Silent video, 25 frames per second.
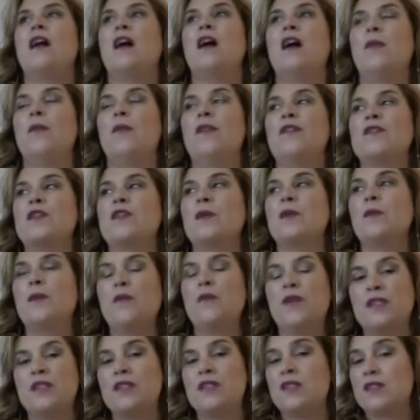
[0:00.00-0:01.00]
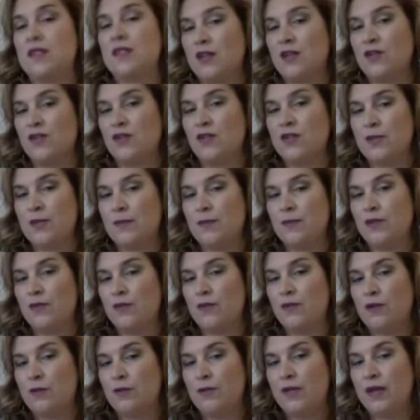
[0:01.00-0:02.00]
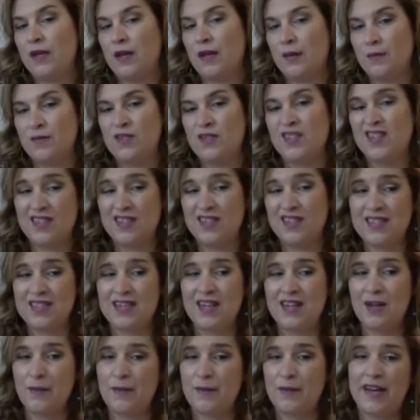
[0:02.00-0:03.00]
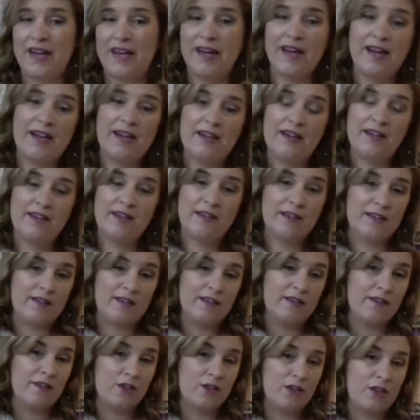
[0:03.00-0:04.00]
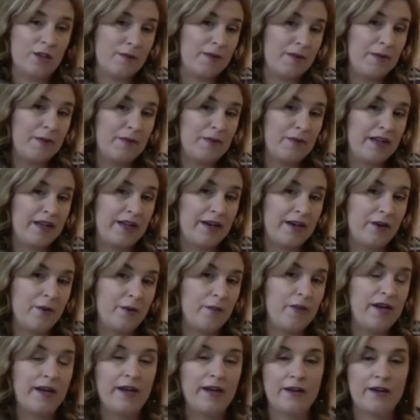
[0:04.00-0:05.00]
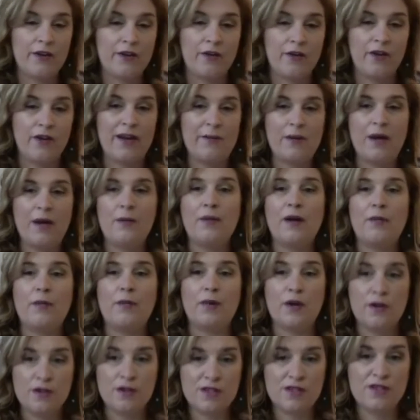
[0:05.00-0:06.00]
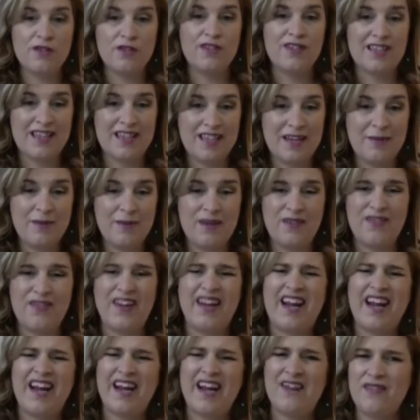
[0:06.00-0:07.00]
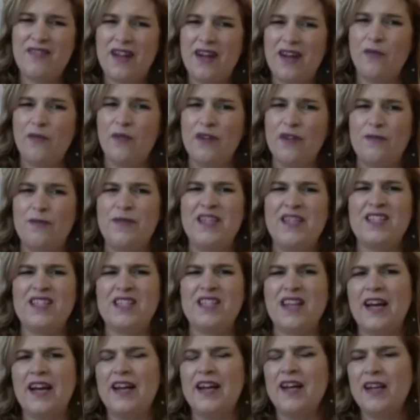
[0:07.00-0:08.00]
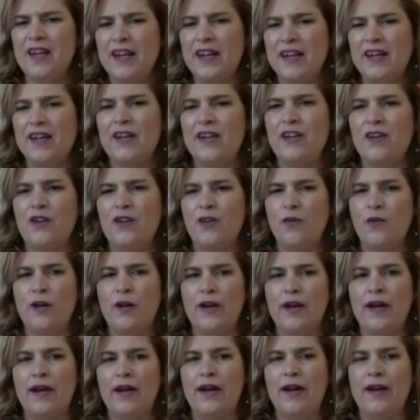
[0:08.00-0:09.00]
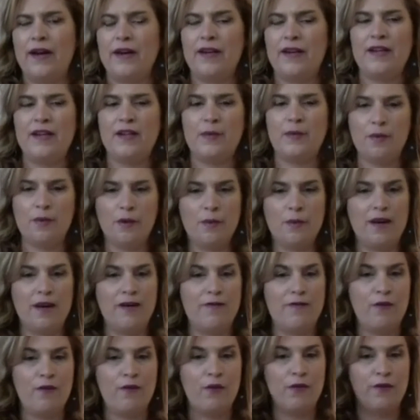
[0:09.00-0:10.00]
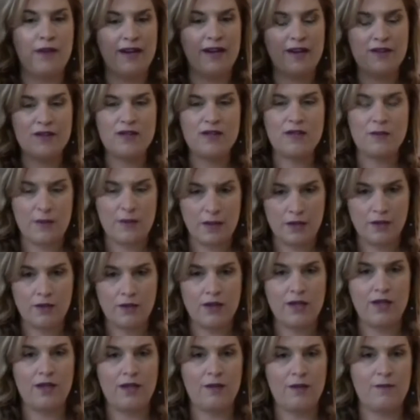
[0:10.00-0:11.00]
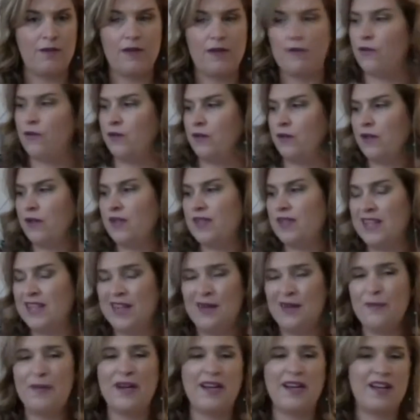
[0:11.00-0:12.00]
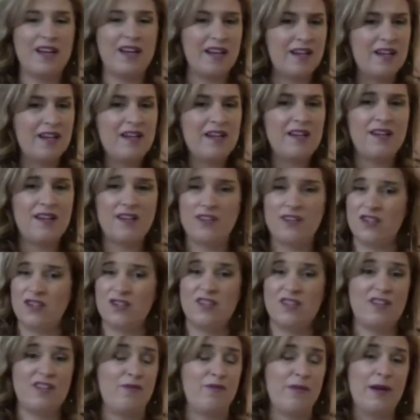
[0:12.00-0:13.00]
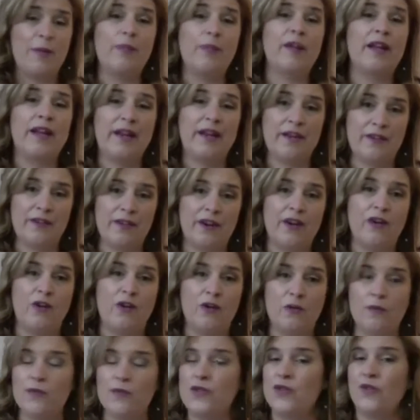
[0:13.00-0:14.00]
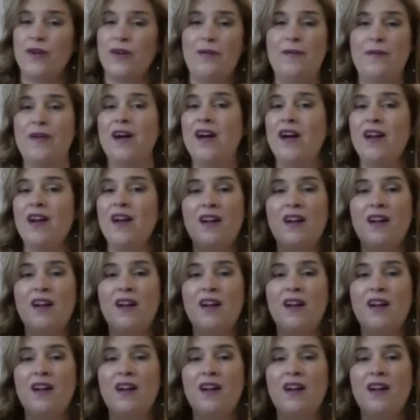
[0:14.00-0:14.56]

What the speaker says: if someone wants to schedule something with me, I'm just going to tell them, hey, I need to look at my planner. But, you know, I'm on personal time. And if I have that with me, it's kind of like, you know, when I need to put my phone down, so I'm not looking at my phone all the time, I kind of need to just leave my planner at home. So I'm not